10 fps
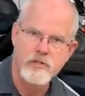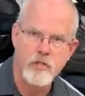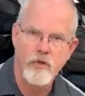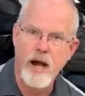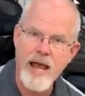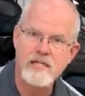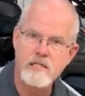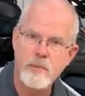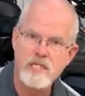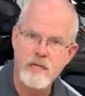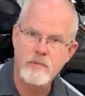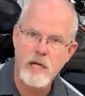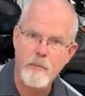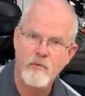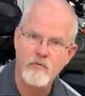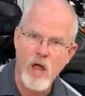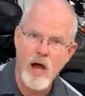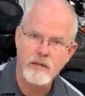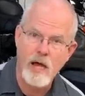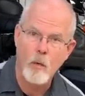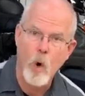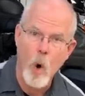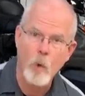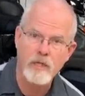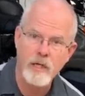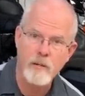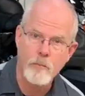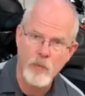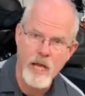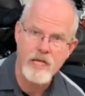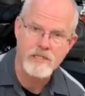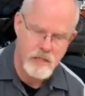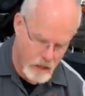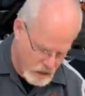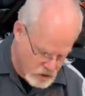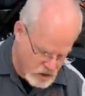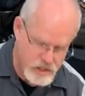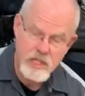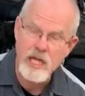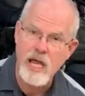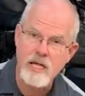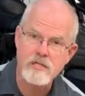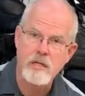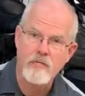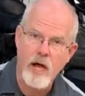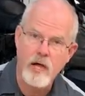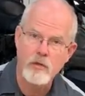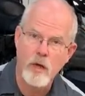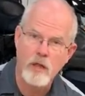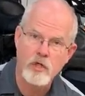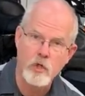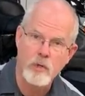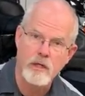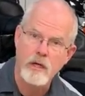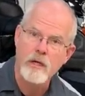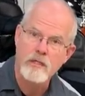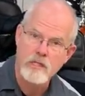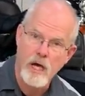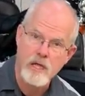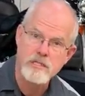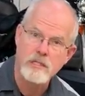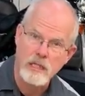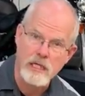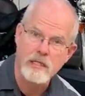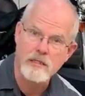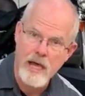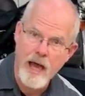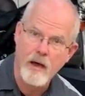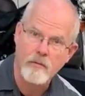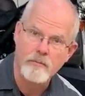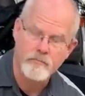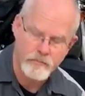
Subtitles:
So there has to be some type of lock that will hold it in place just in case the hydraulic unit does leak down.